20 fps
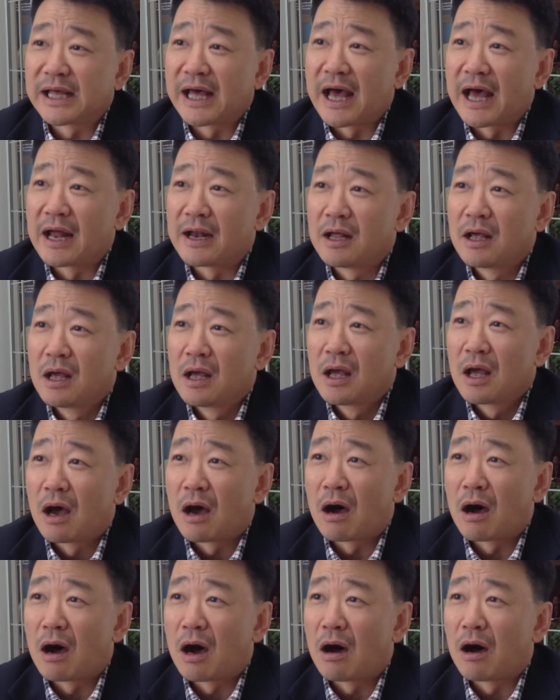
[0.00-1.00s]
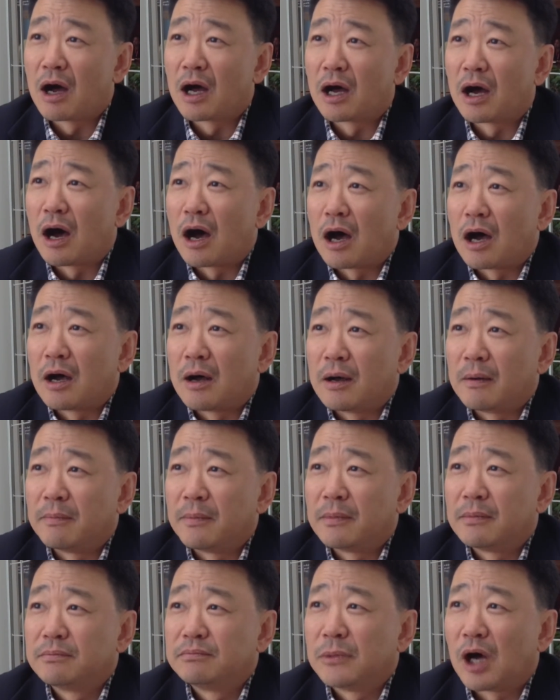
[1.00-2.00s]
that uh, uh,
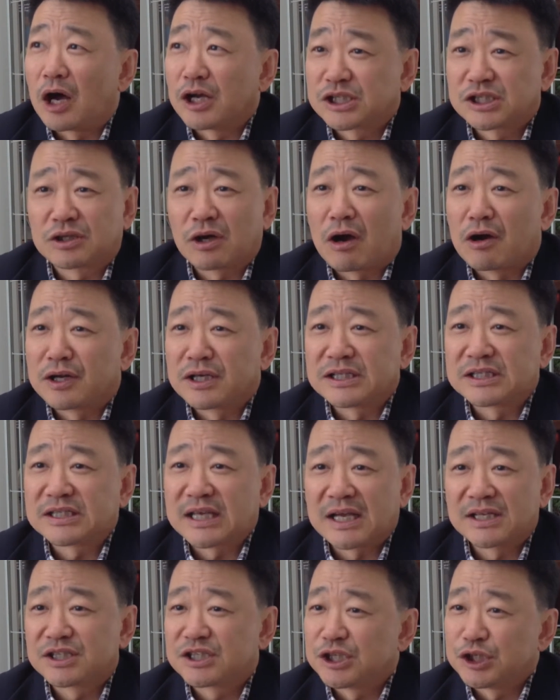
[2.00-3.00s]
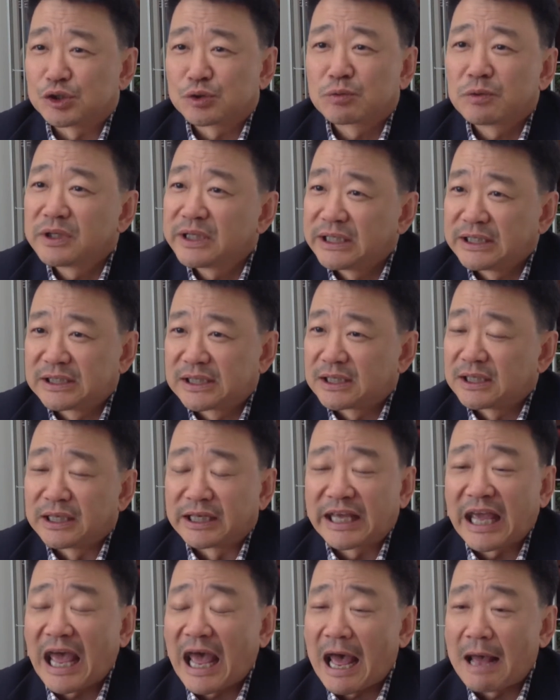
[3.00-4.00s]
a starting census really
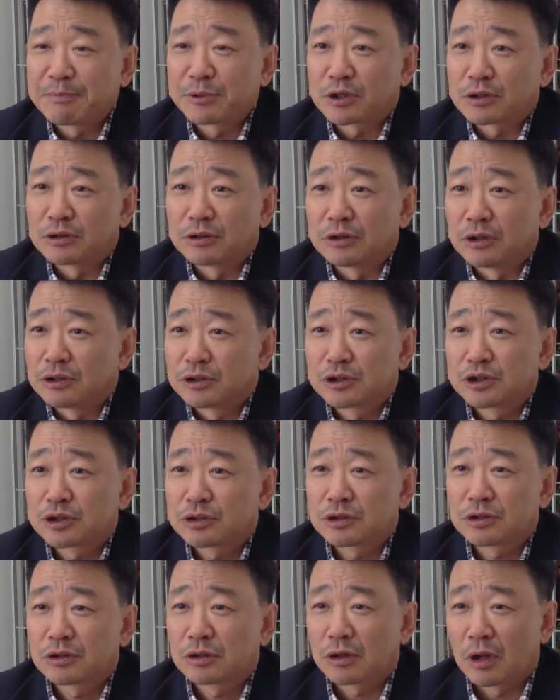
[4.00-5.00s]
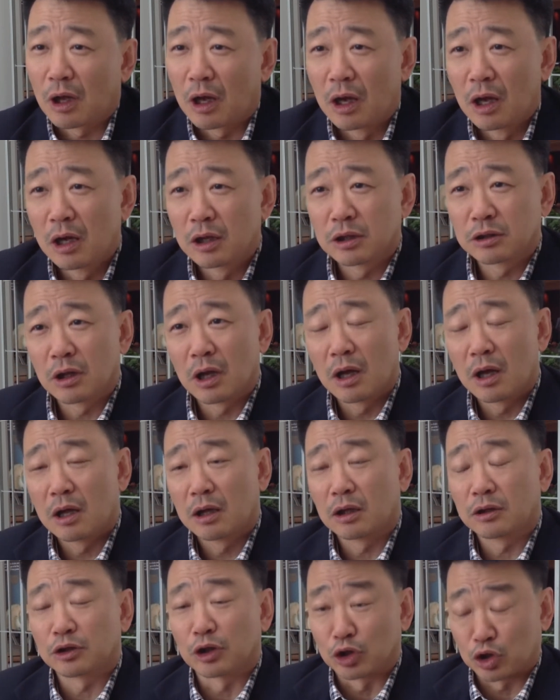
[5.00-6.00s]
didn't capture the
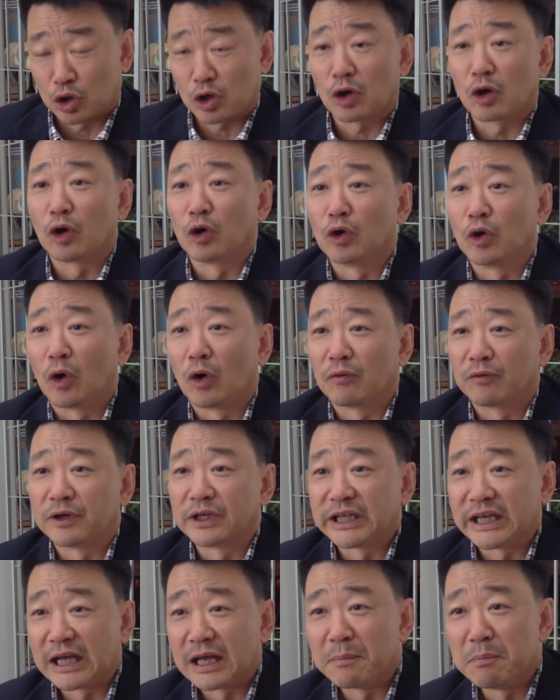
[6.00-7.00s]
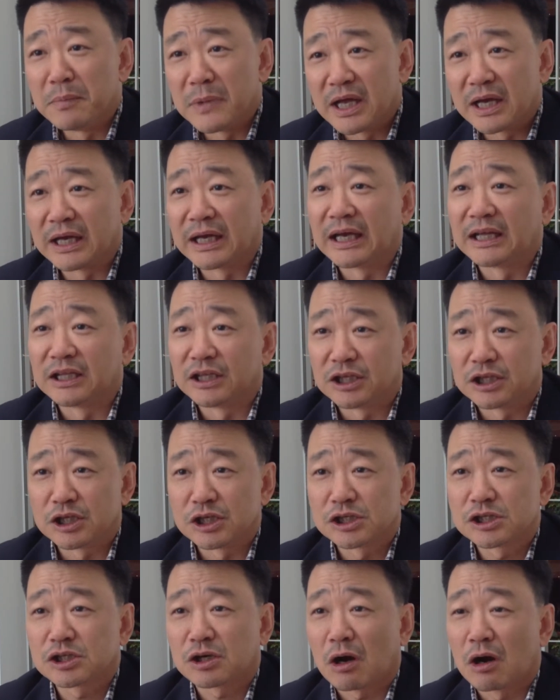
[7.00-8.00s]
the turnover, the admitting and the
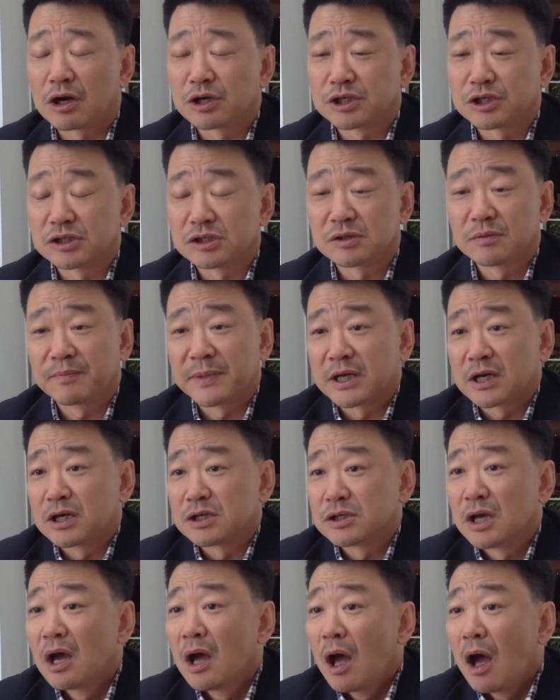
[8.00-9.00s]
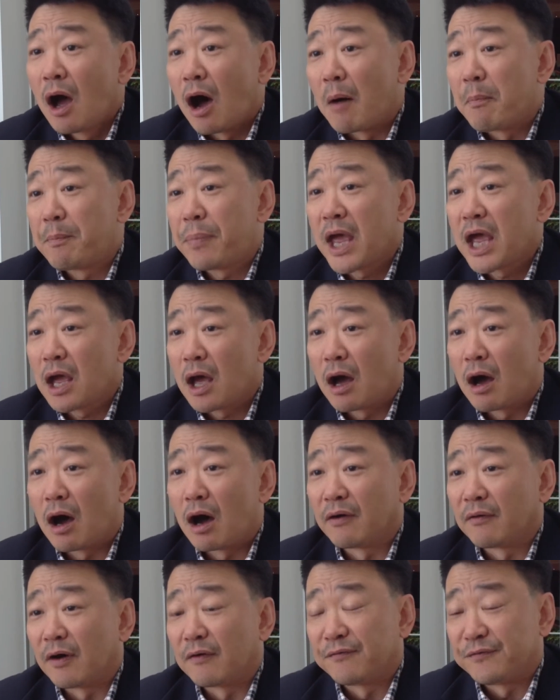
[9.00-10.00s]
discharges, because a,
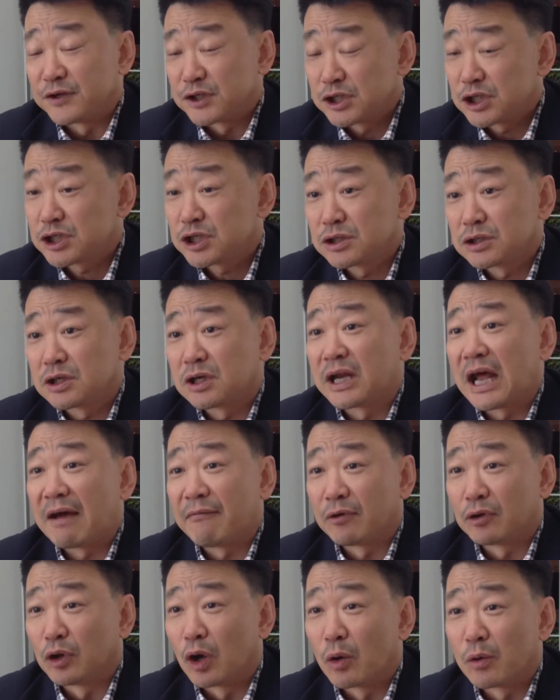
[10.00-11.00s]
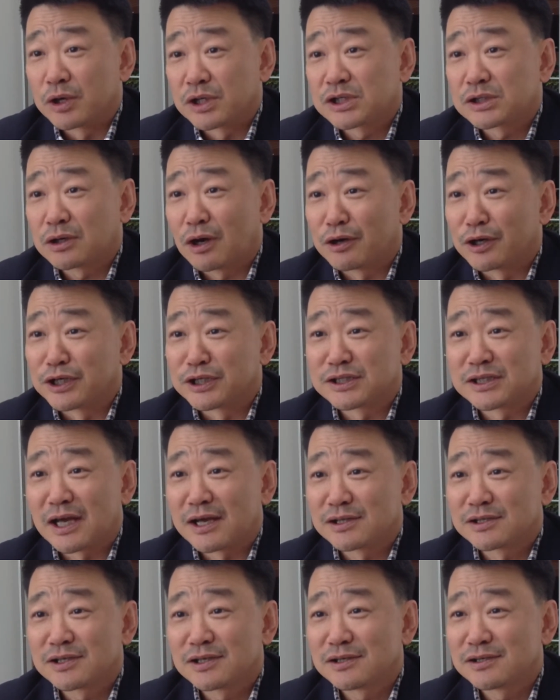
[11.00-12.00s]
a physician could have a lower starting
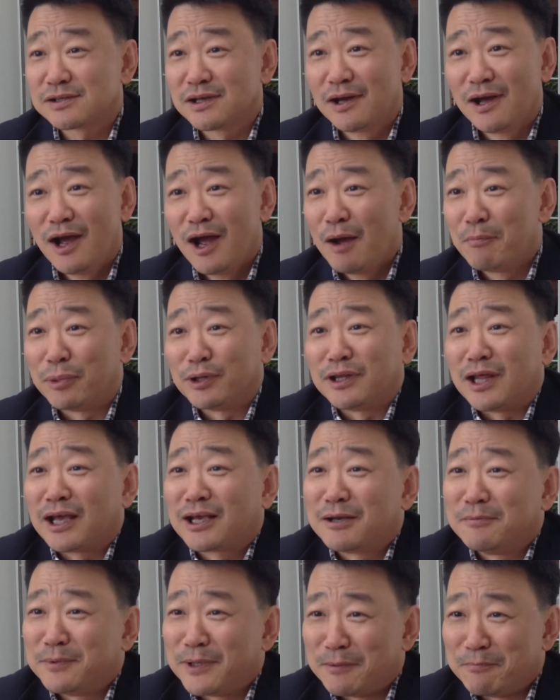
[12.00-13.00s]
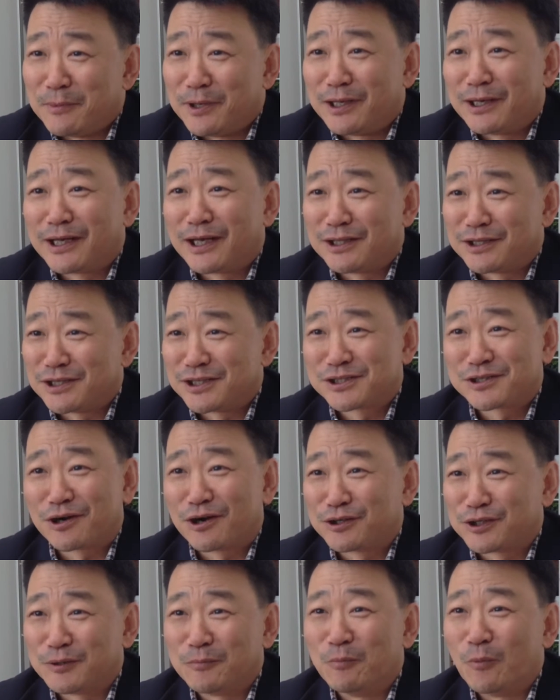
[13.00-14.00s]
census, but they could be admitting and
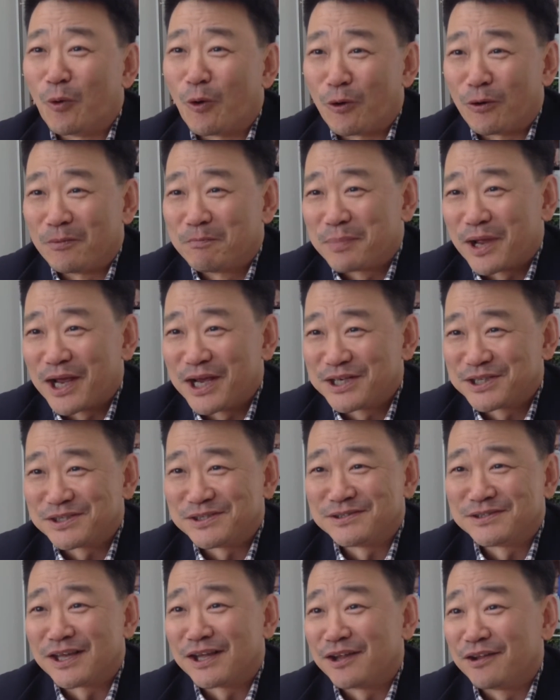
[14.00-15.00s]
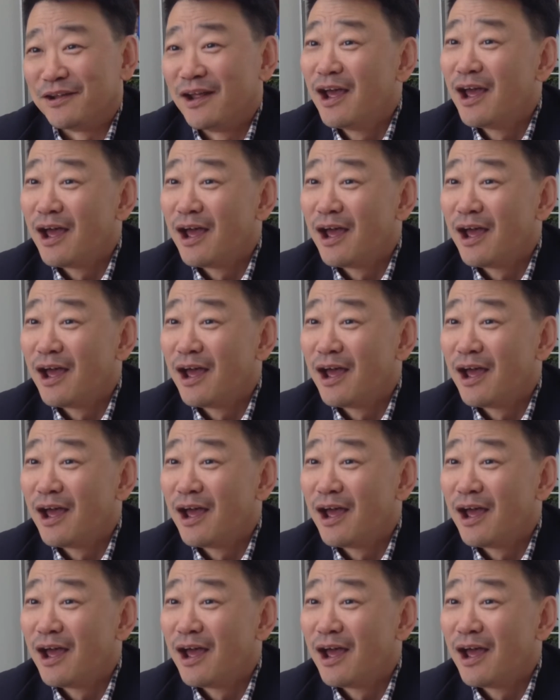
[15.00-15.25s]
discharging more patients than